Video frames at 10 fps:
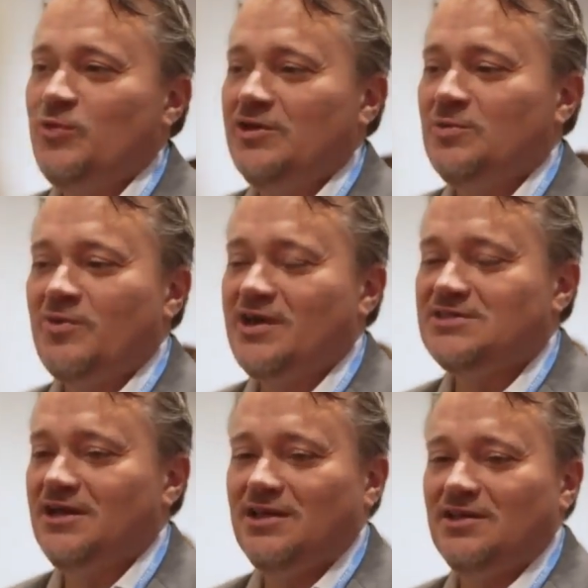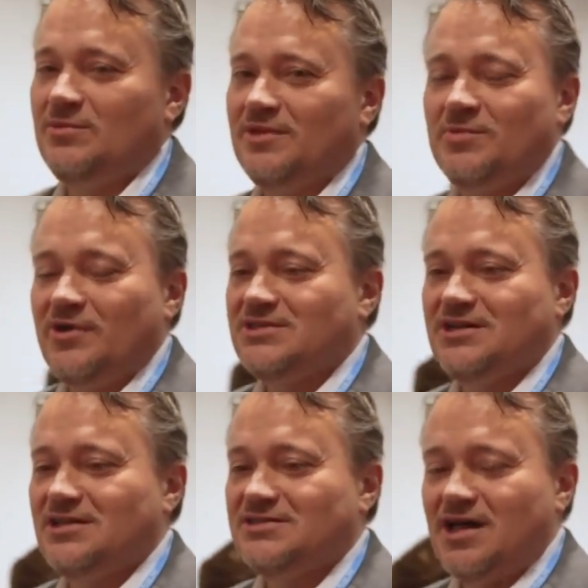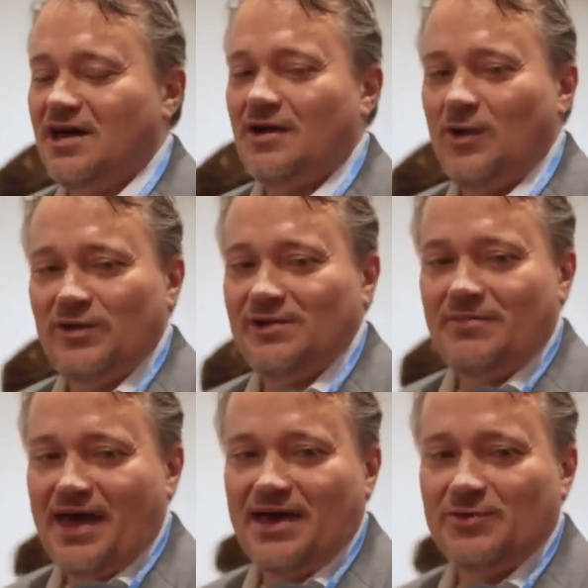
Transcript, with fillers: The president, the, the is not holding back